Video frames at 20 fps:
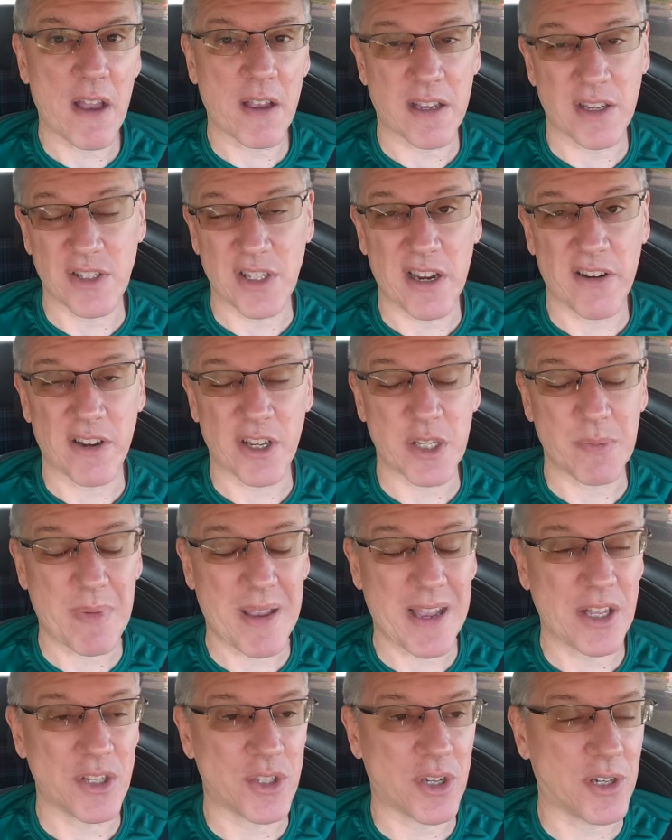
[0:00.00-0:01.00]
out, because air
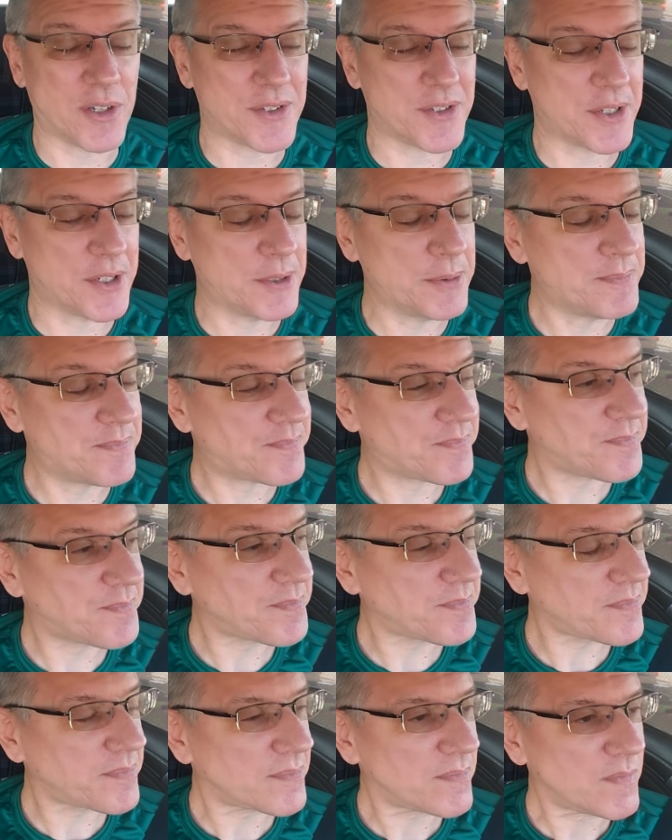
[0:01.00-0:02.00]
expands also
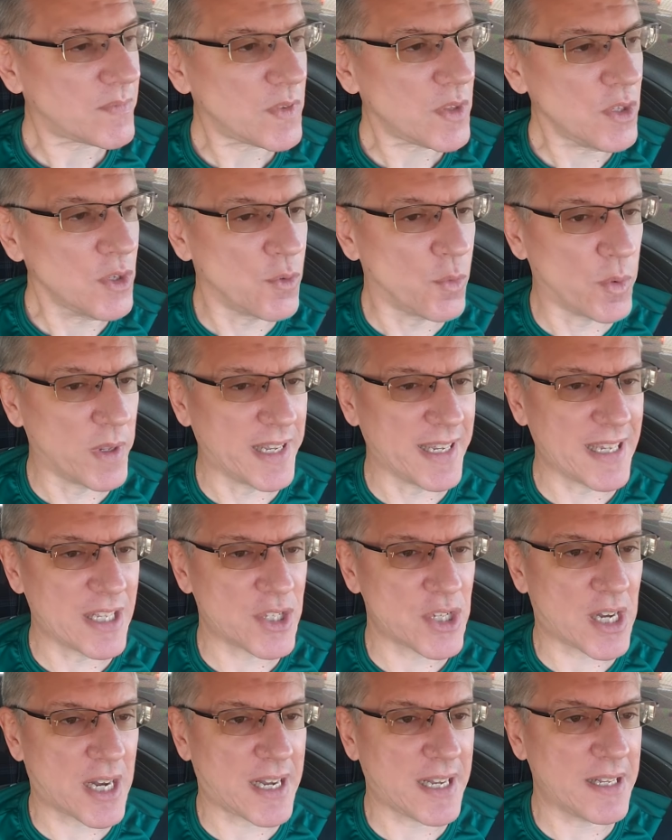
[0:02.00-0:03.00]
when it
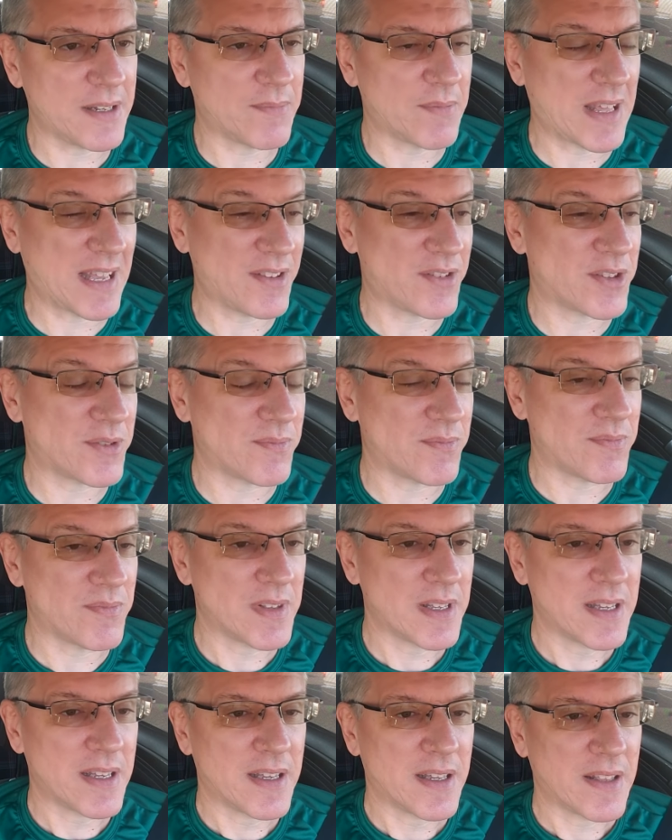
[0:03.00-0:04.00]
gets hot.
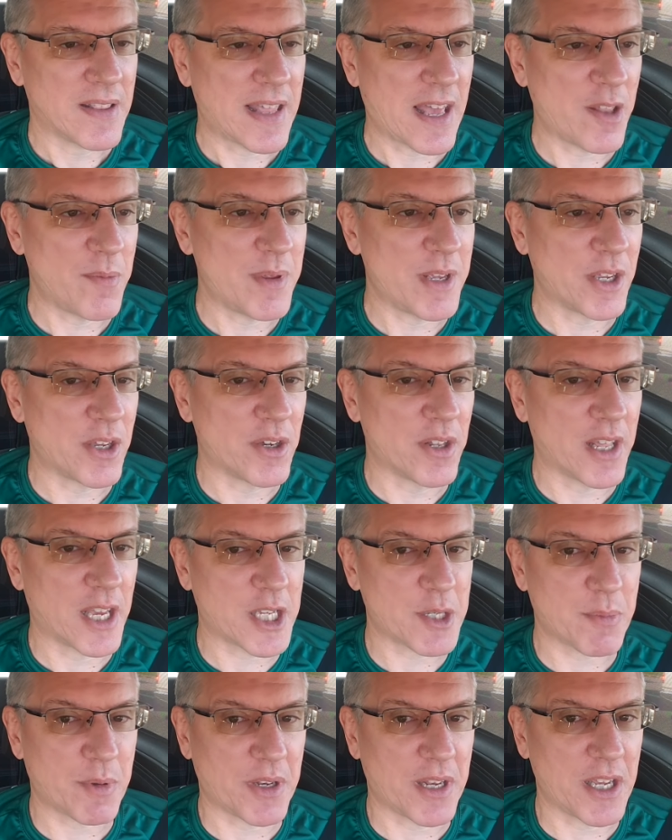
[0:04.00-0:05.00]
That'd be a good
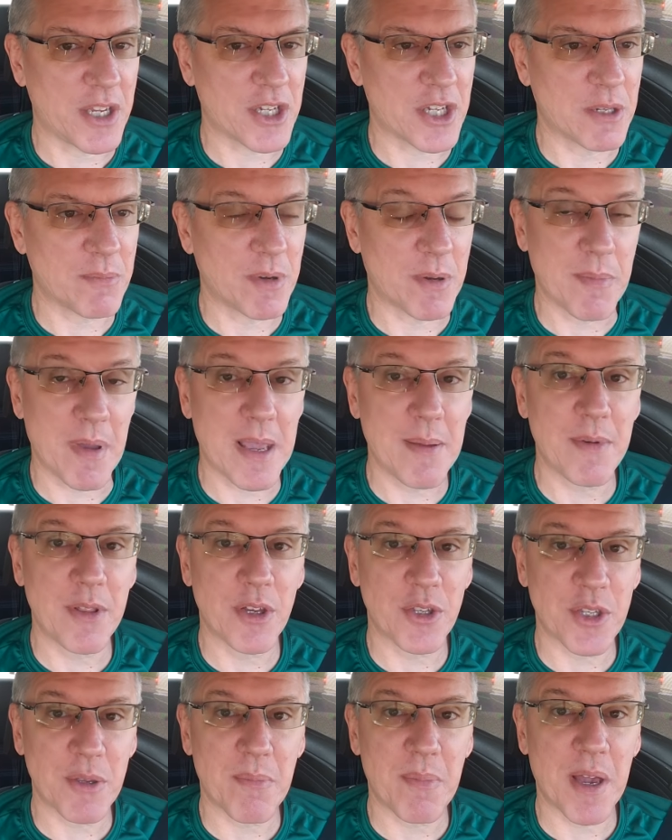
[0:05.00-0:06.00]
explanation, but maybe
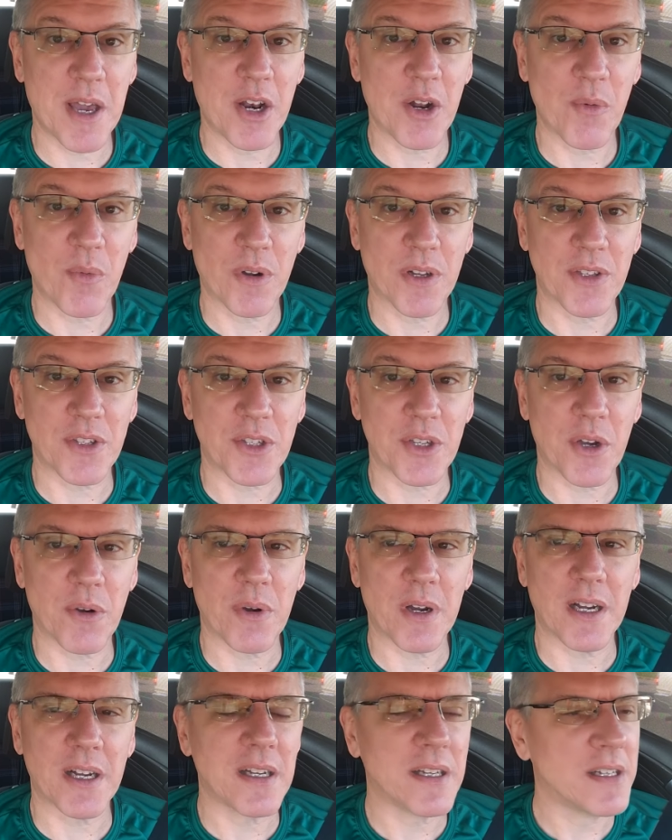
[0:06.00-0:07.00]
there's a better one.
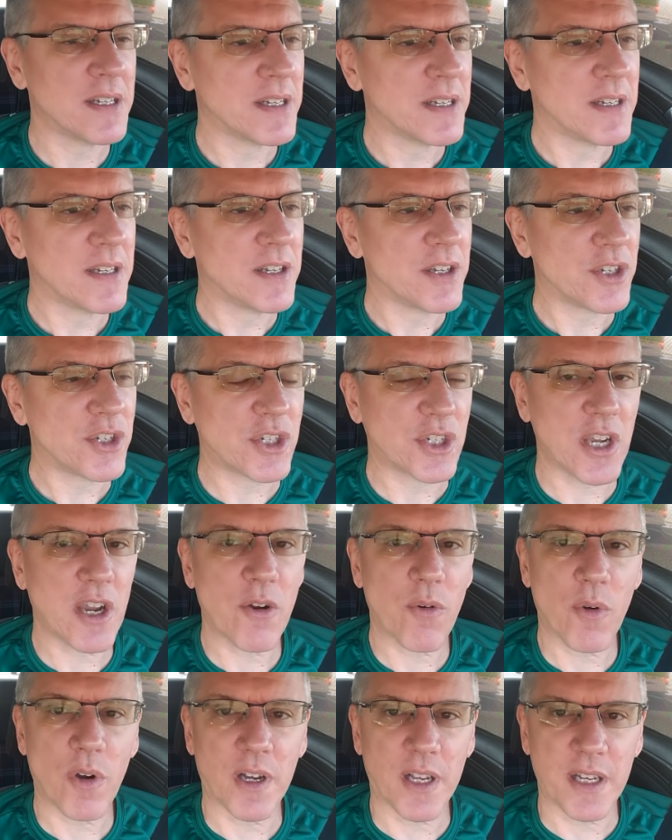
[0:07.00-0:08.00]
So
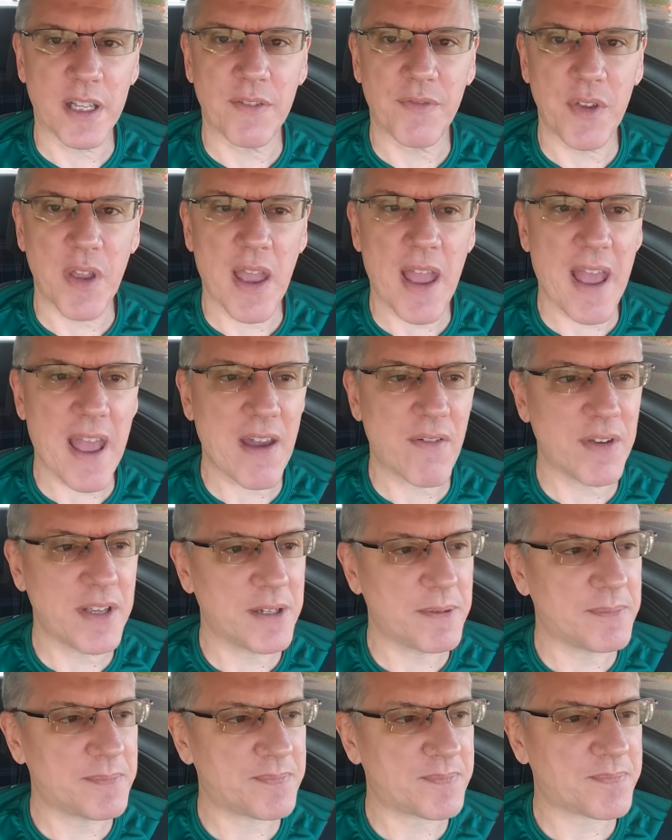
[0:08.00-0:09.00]
share one if you have
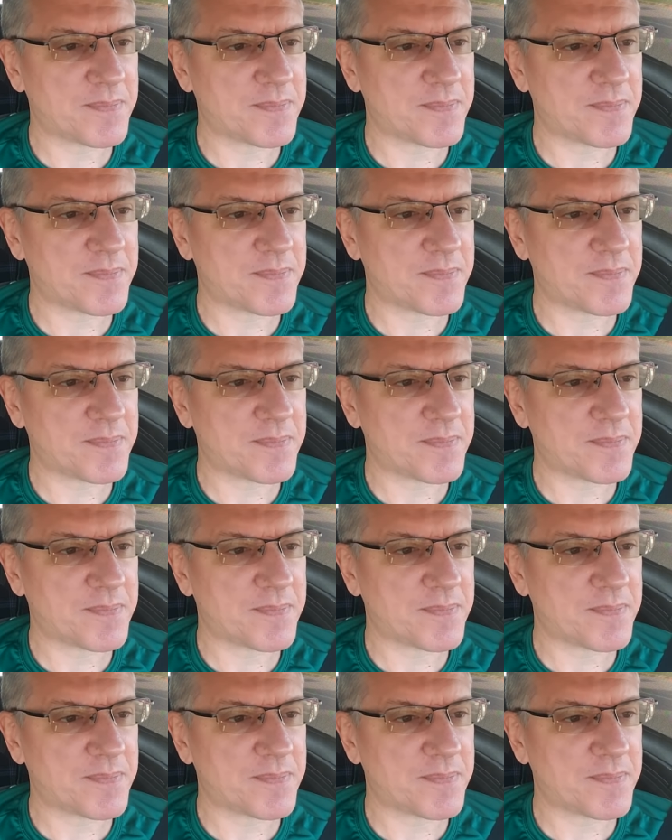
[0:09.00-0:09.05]
it.